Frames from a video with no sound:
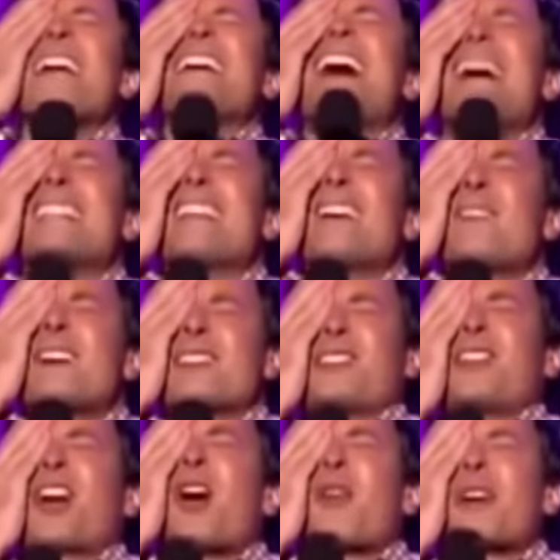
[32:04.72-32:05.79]
what kind of a
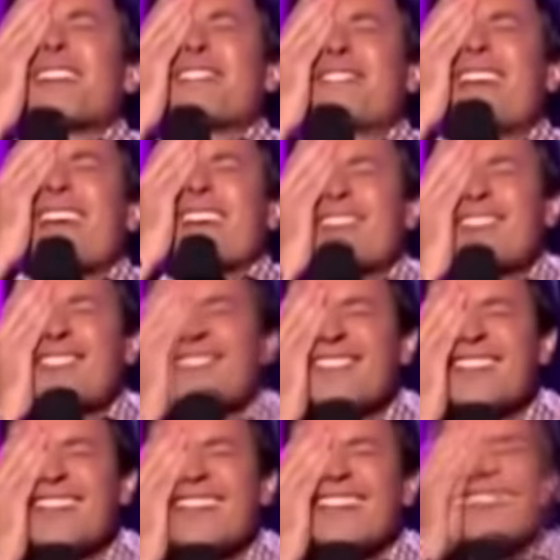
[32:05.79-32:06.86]
show is this?
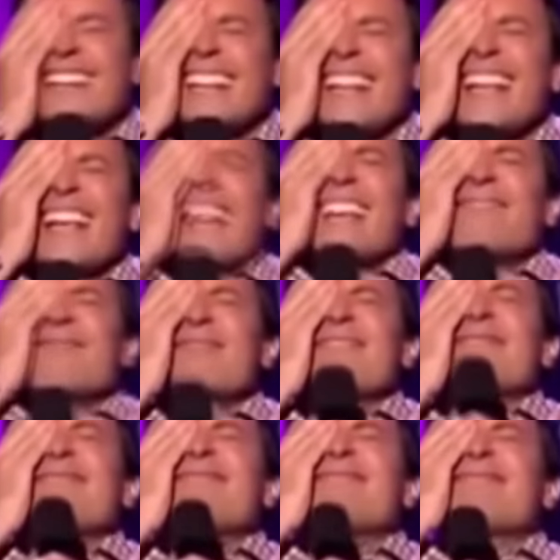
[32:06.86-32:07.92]

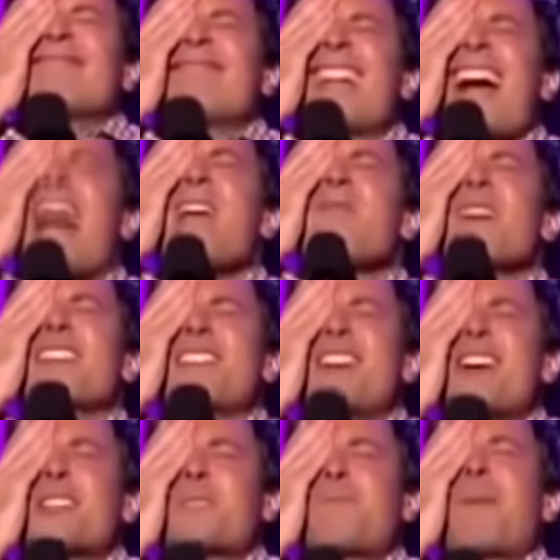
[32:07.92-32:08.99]
I
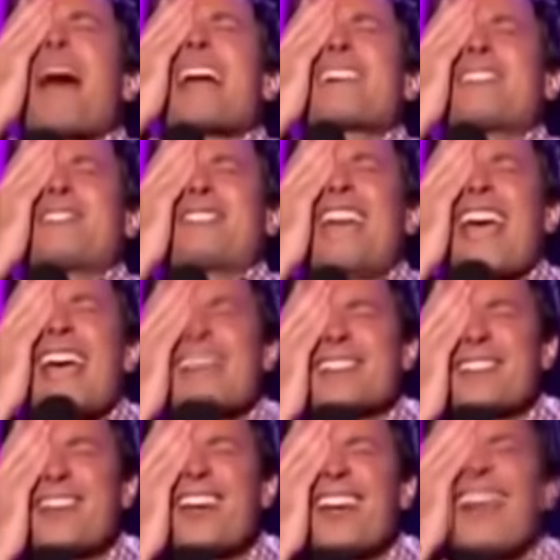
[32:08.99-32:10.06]
was just
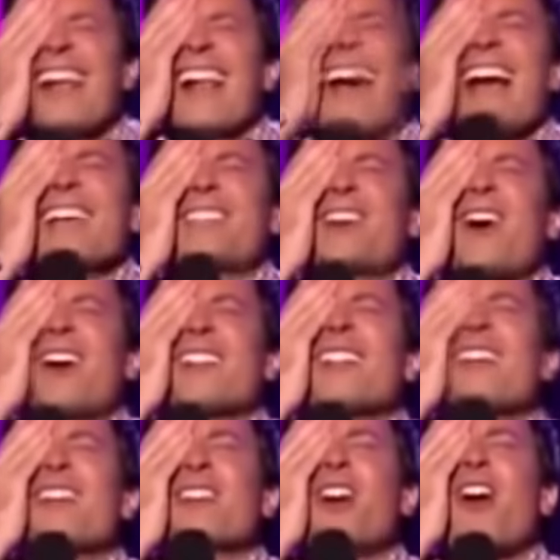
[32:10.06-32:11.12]
backstage. I saw a
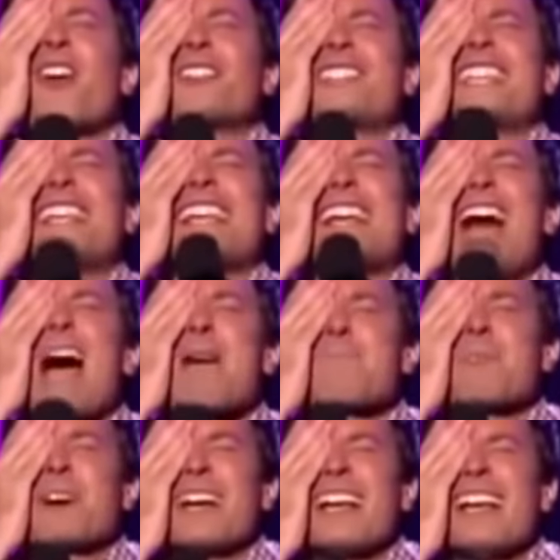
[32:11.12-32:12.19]
little girl singing
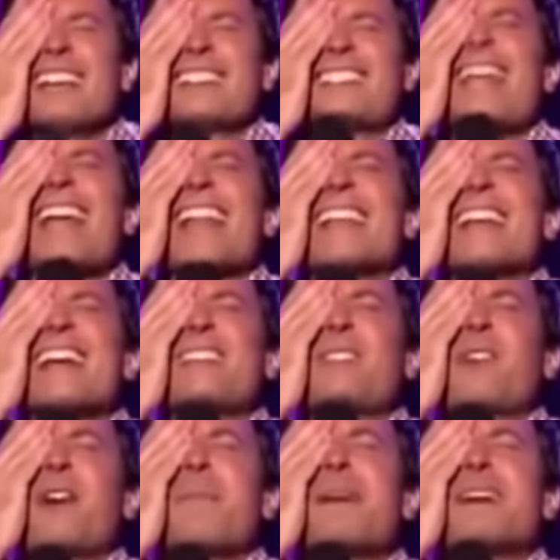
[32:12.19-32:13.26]
opera standing
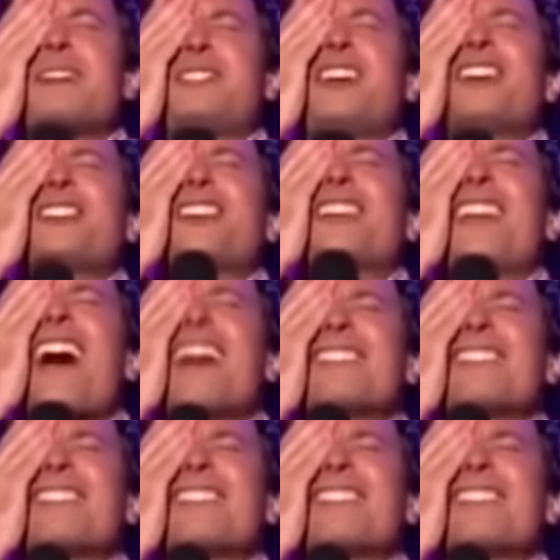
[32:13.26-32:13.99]
next to a magician